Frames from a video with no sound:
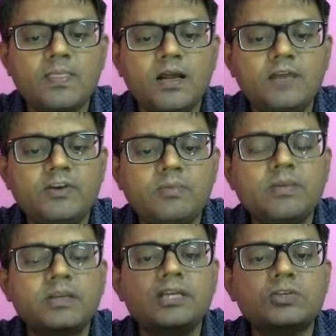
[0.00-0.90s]
If you
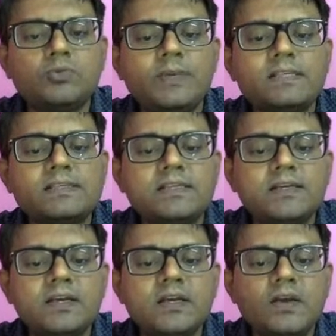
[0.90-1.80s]
remember these two means,
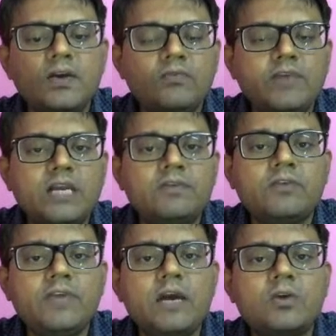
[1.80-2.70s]
whenever
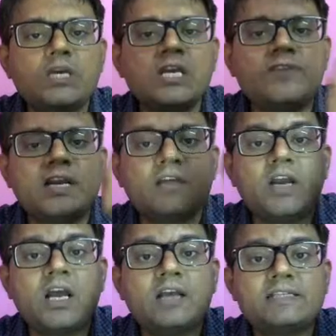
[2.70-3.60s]
we are looking for the
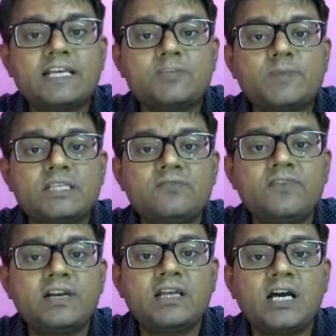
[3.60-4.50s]
velocity expression
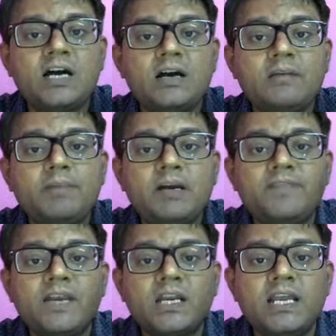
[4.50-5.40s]
for the
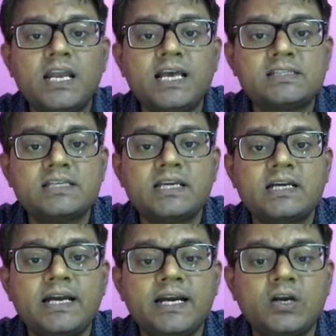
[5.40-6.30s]
perfectly elastic
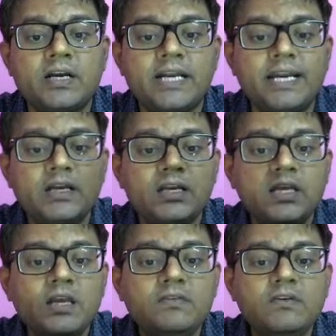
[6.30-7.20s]
head-on, right,
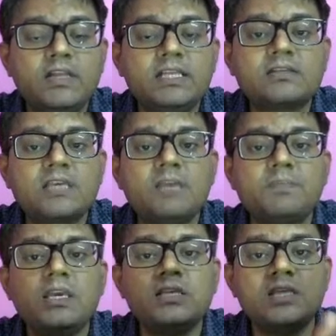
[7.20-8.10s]
we will just keep
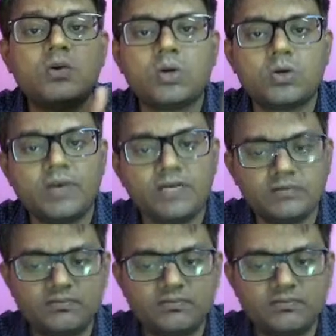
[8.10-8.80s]
E is equal to 1.